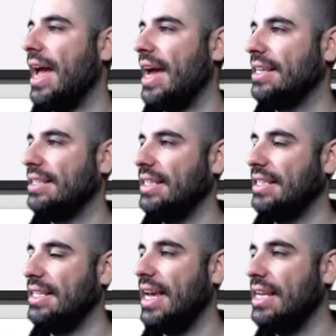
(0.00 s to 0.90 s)
has
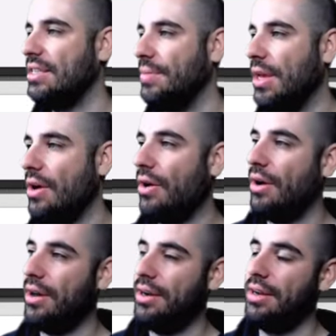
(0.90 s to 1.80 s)
CTA to be
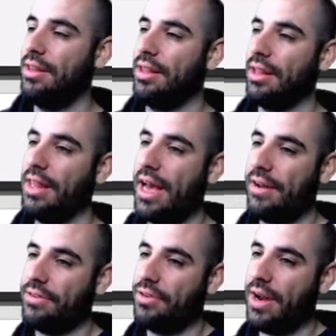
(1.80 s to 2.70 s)
on the
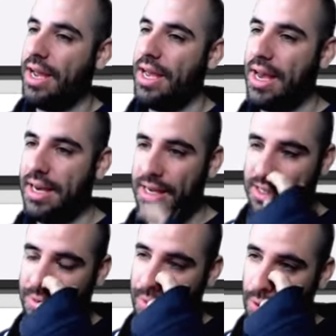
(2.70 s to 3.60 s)
left, right? I need
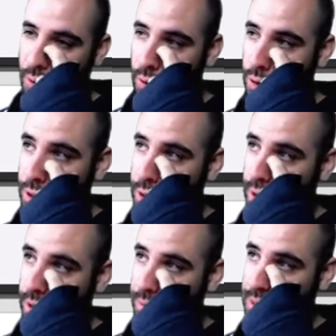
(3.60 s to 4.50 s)
to be ordered a
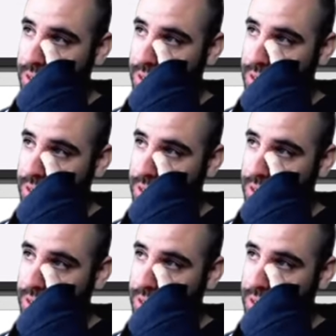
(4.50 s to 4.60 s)
little bit